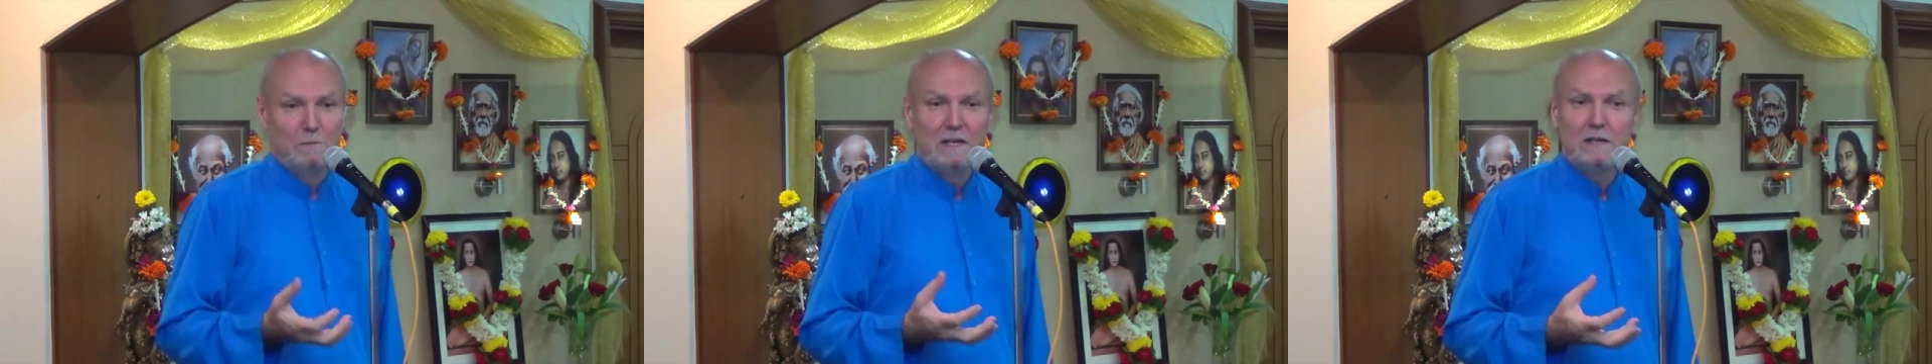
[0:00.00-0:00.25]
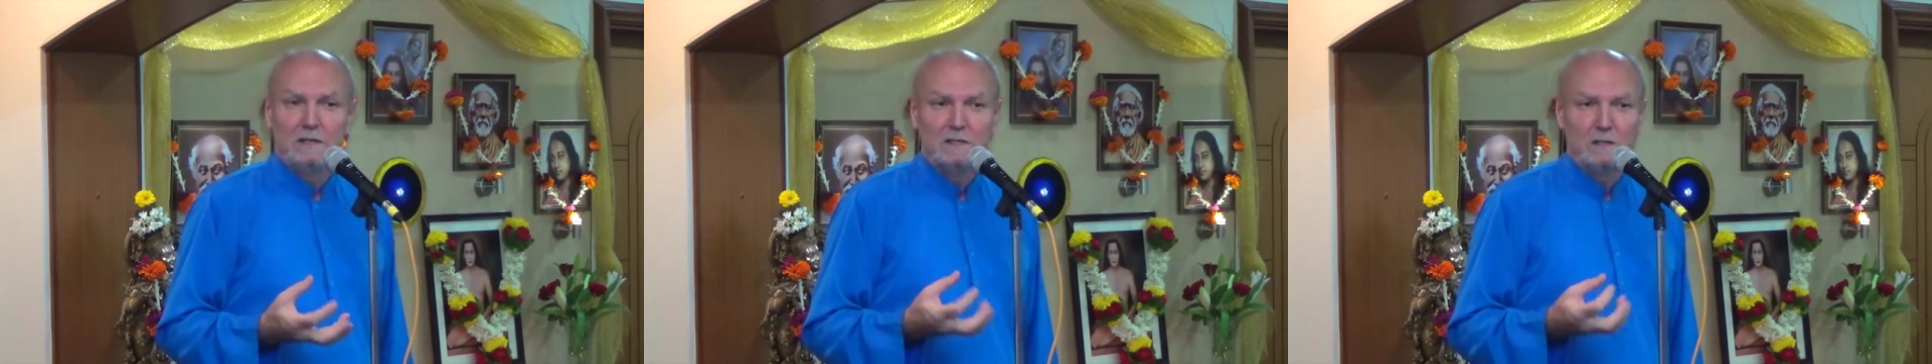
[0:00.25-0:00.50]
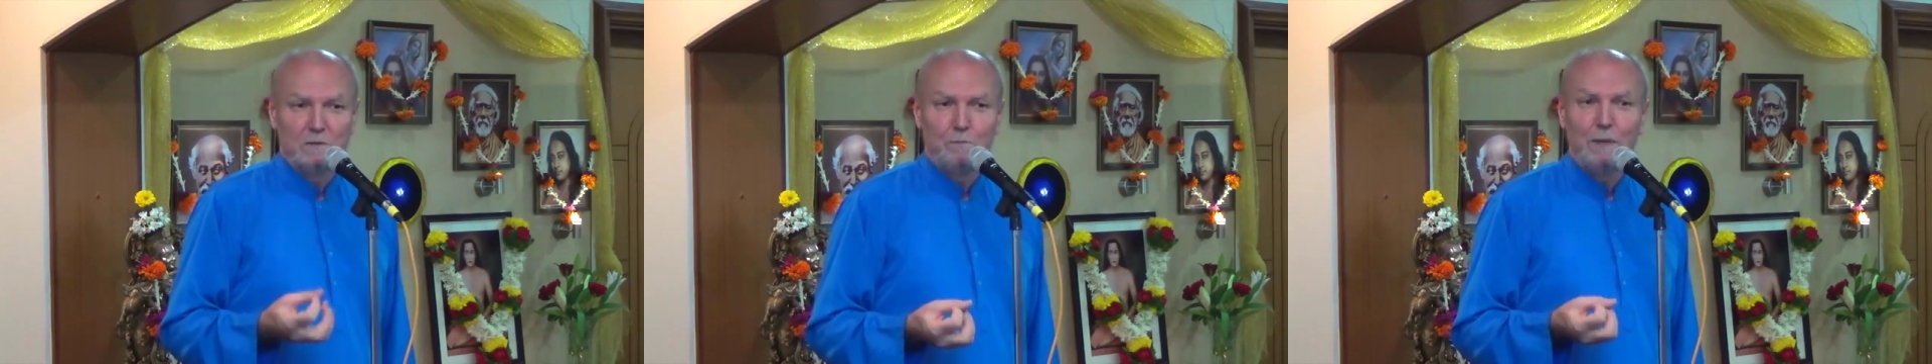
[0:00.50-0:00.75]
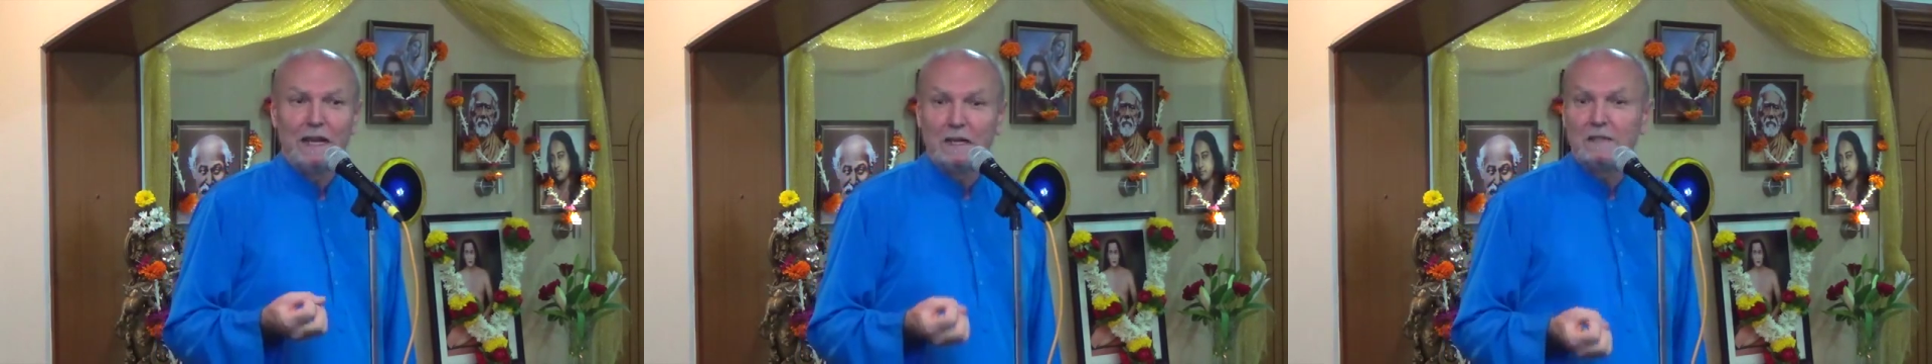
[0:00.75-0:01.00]
he
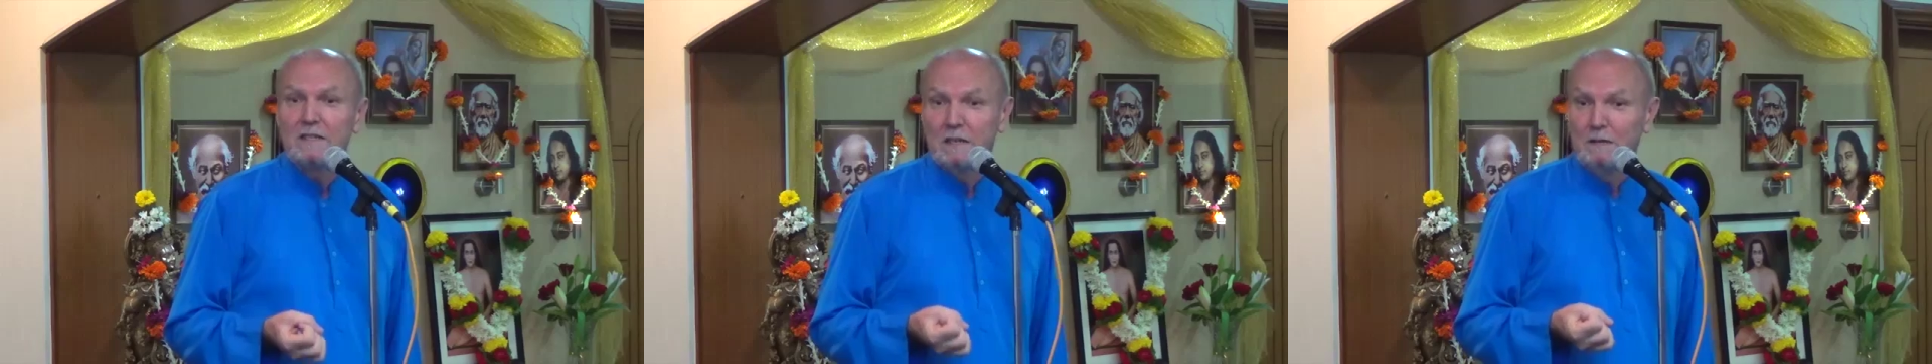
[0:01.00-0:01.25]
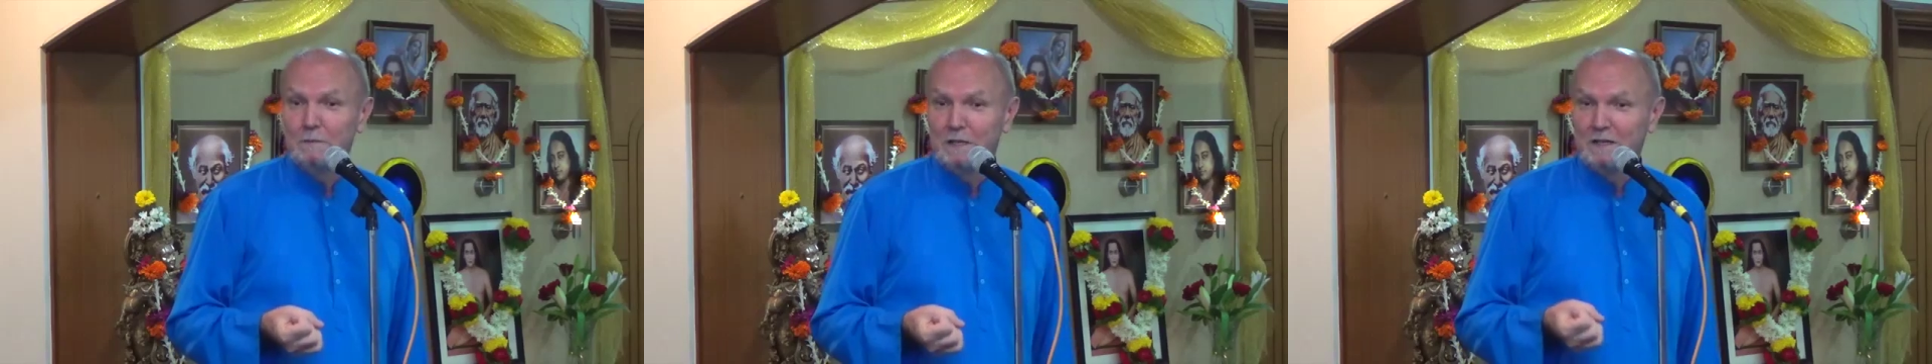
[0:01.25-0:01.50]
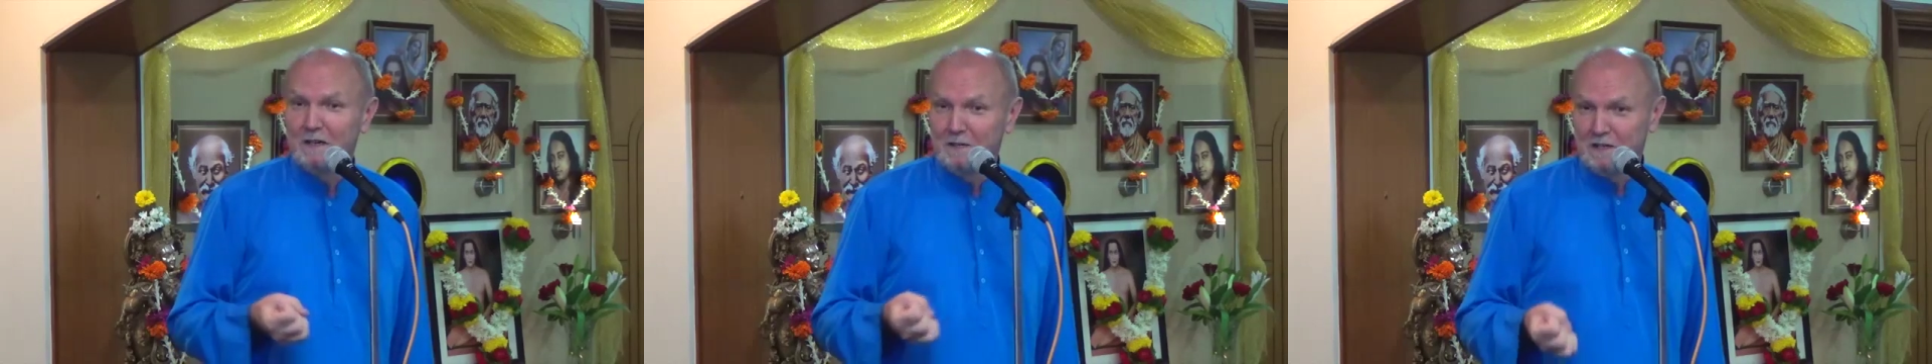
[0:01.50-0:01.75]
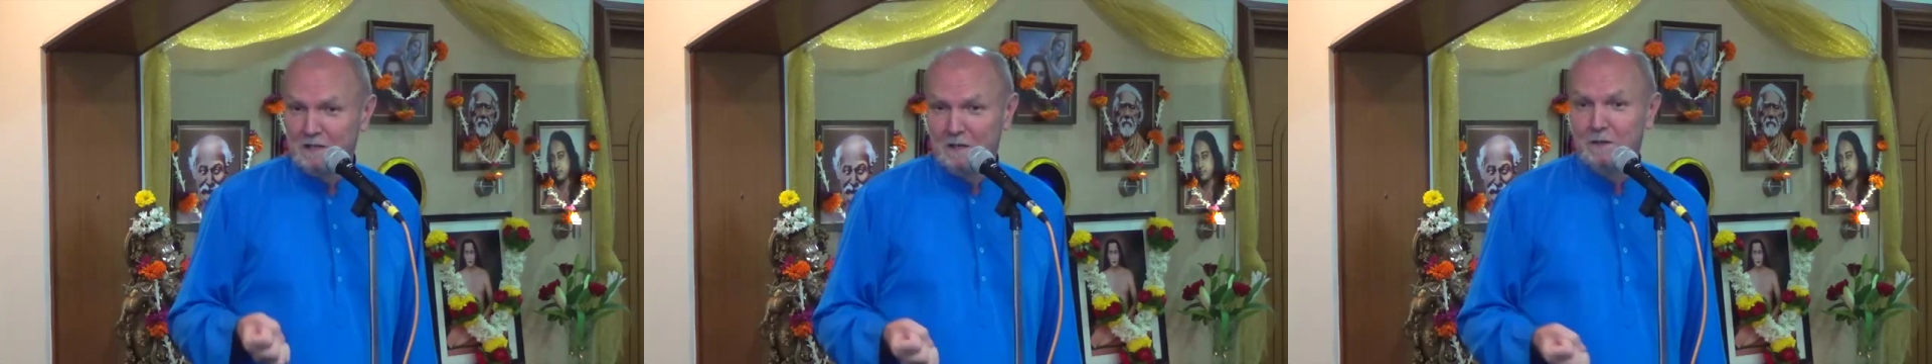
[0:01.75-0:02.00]
doesn't pick some and not the